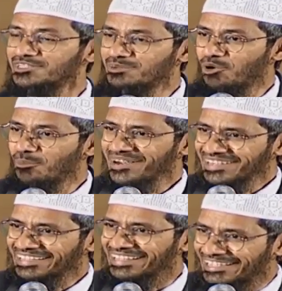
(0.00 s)
The moment
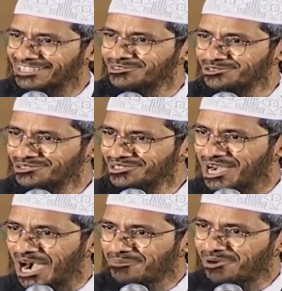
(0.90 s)
I tell a Hindu
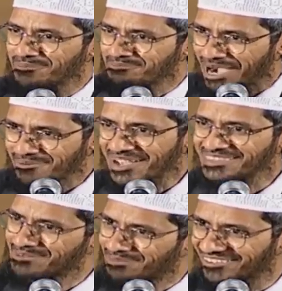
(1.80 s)
about
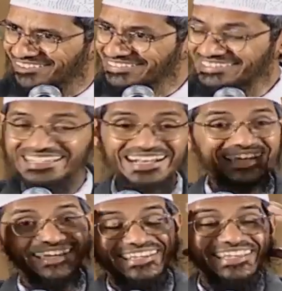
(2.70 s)
Mahabharat and Bhagavad Gita,
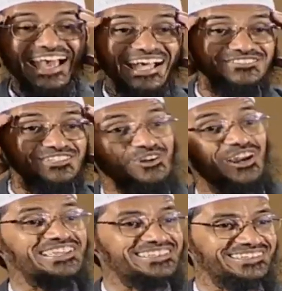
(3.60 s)
he has the
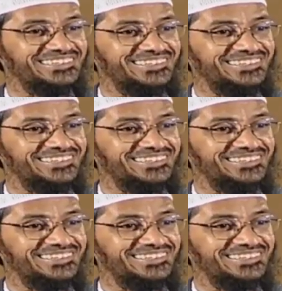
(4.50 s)
knowledge.